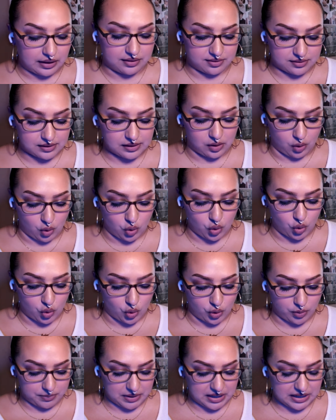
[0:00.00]
it's like a
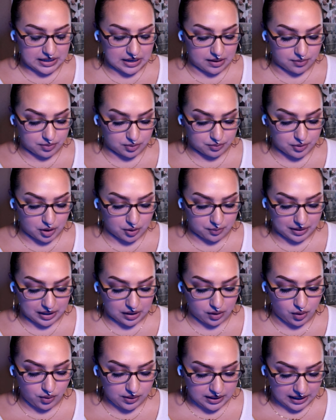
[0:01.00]
whole mini album
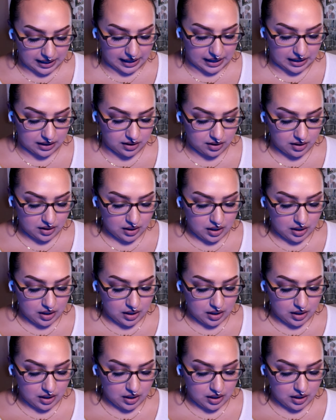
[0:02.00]
moment okay